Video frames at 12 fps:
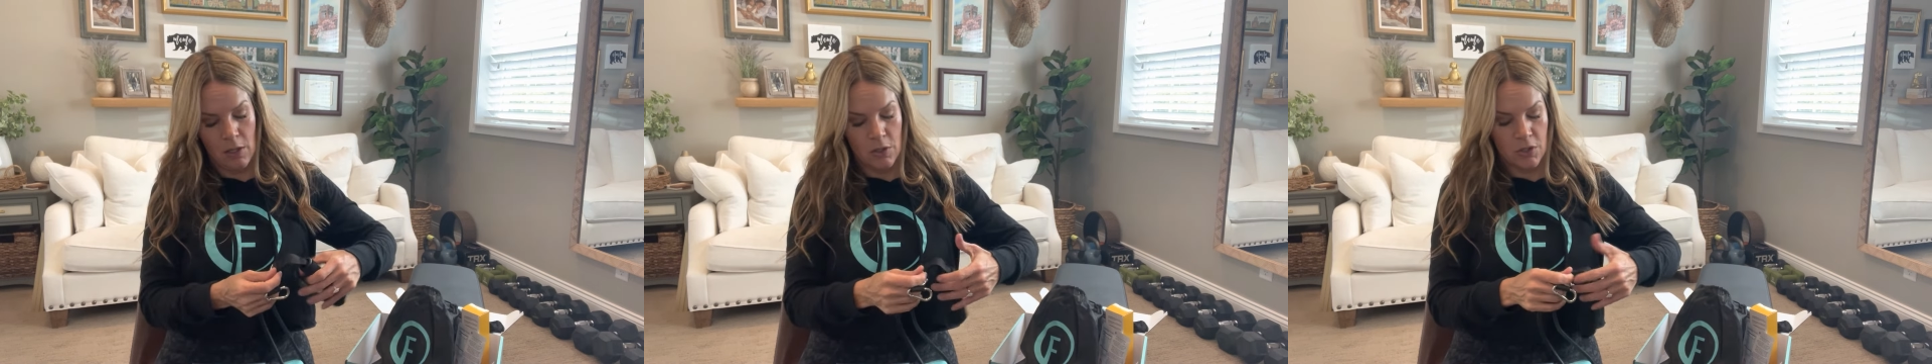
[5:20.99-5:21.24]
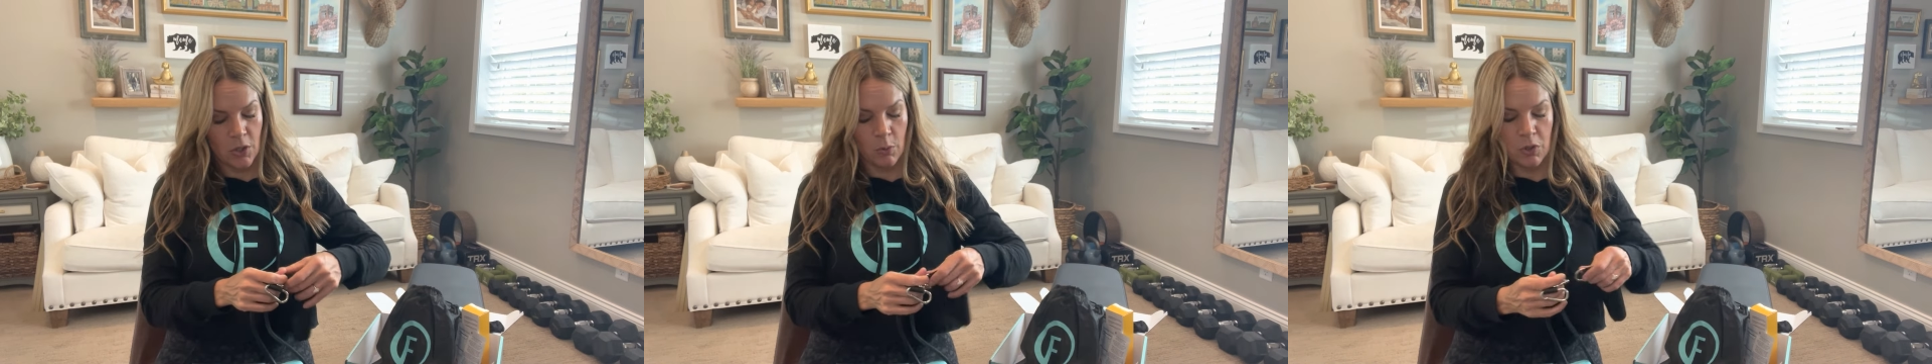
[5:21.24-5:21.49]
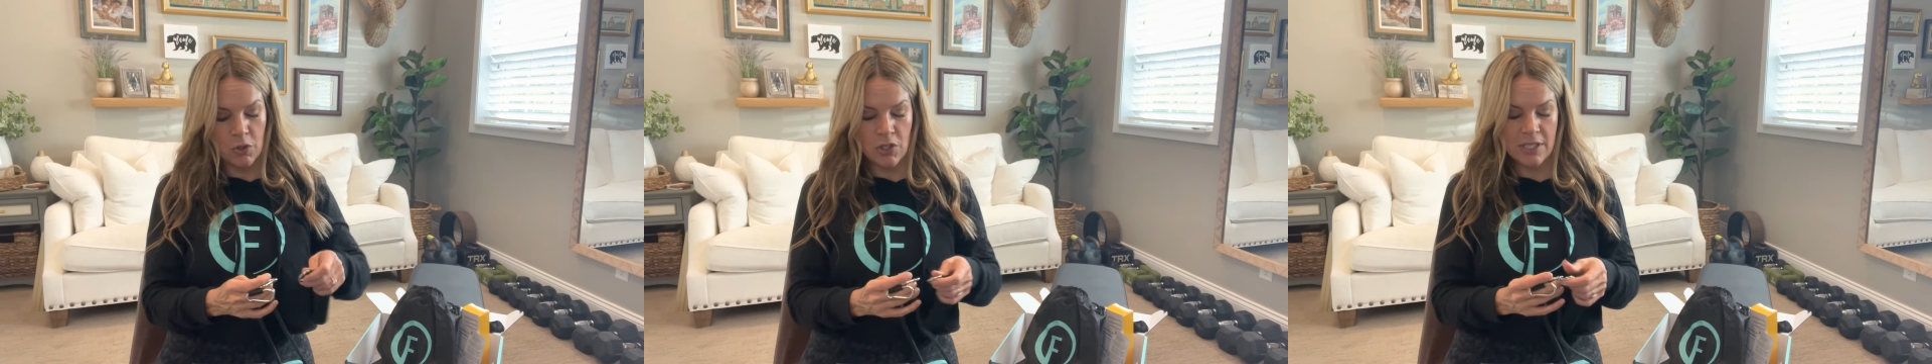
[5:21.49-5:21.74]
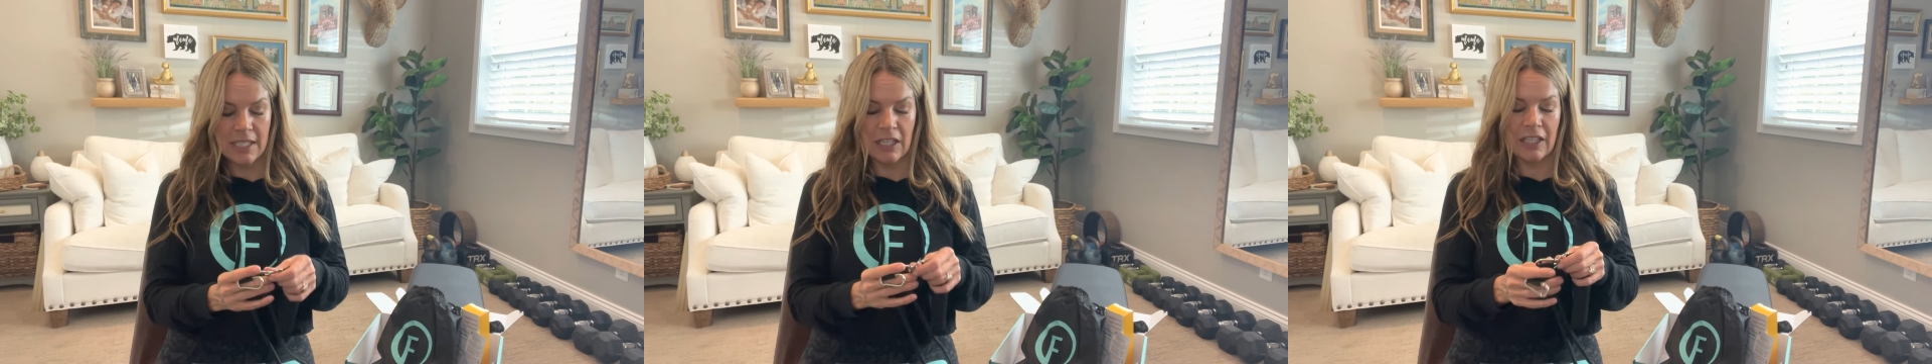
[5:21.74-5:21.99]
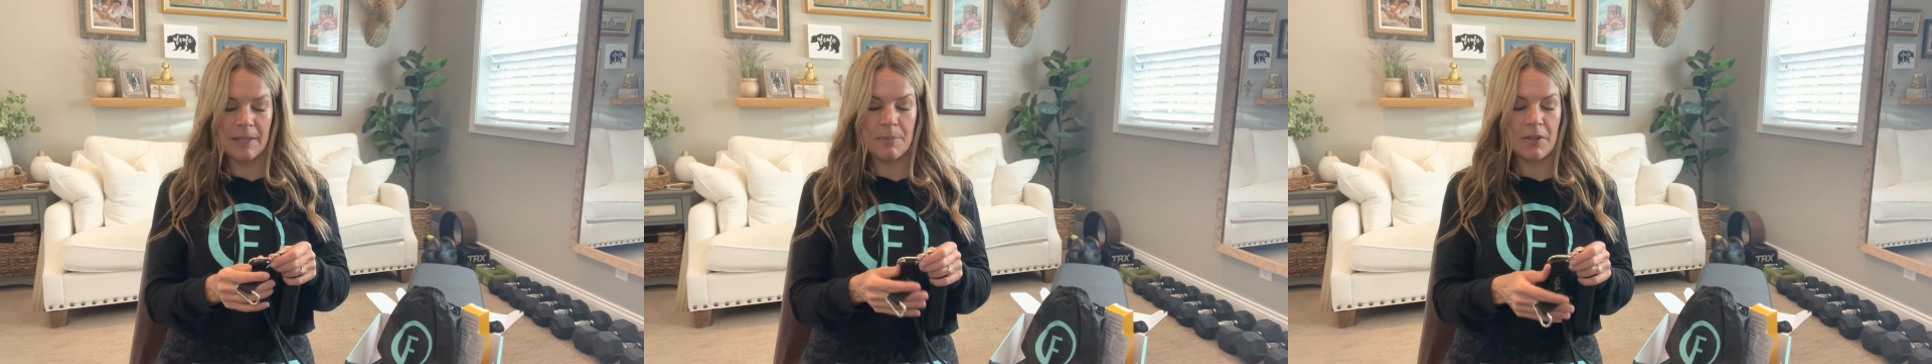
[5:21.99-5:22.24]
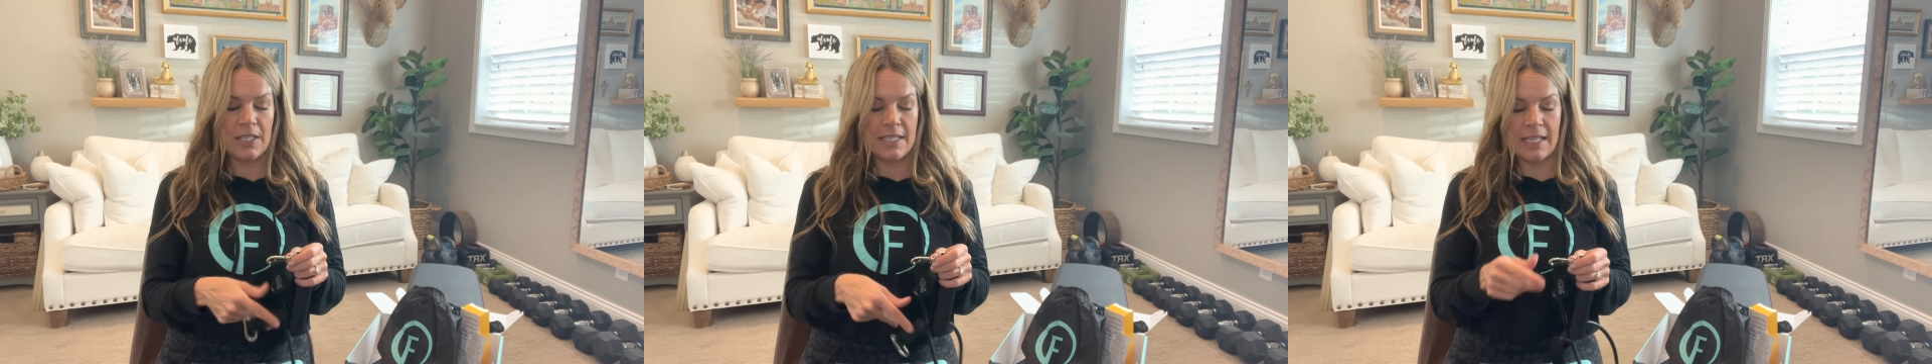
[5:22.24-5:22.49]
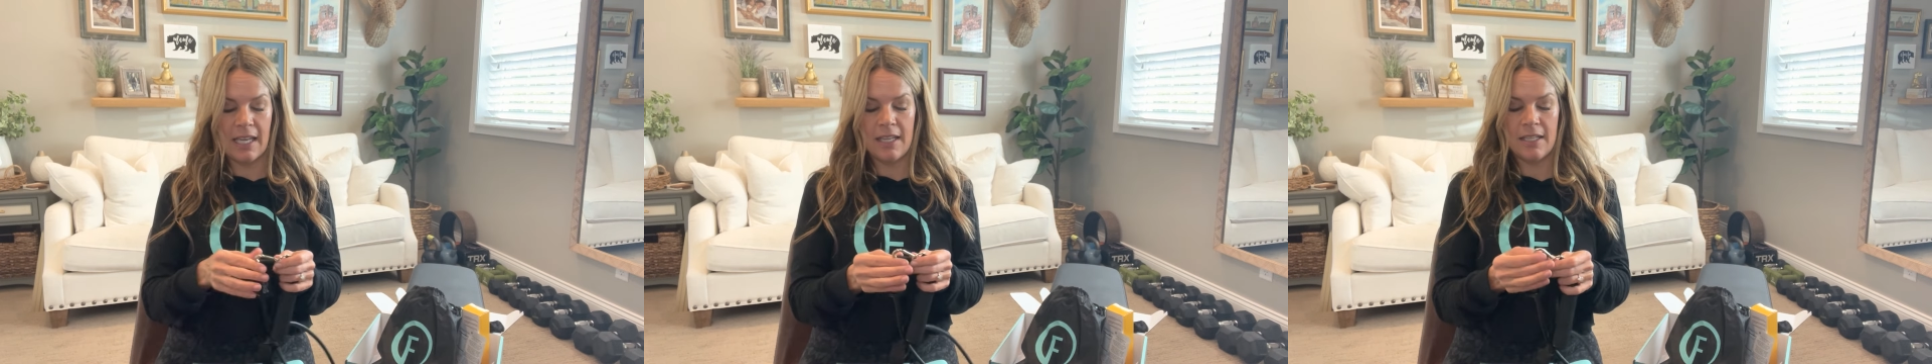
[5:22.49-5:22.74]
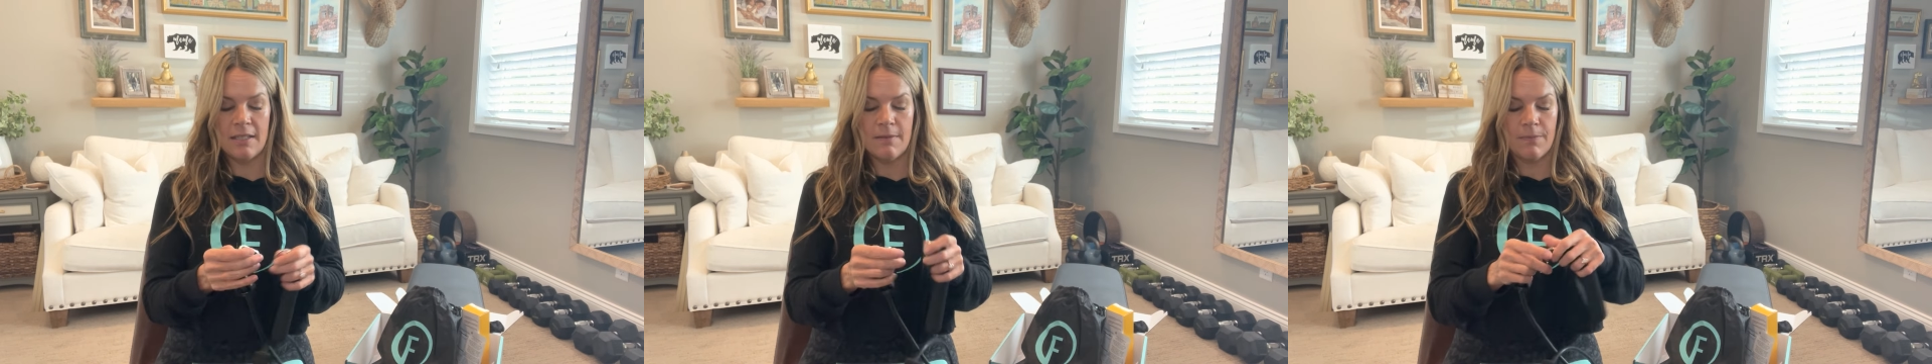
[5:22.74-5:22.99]
So you just clip these
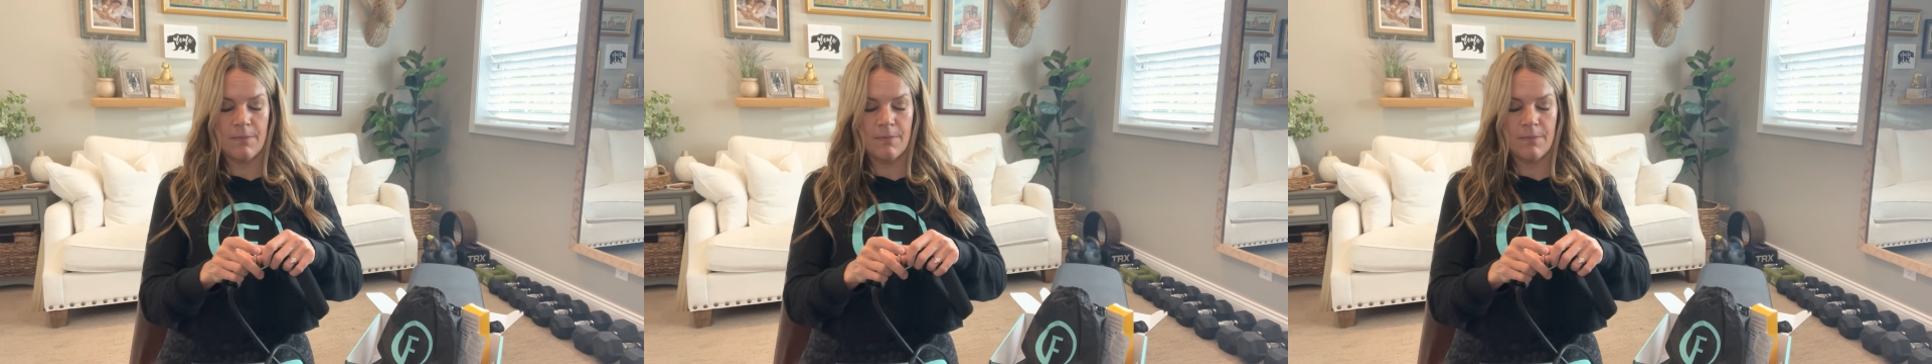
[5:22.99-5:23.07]
in.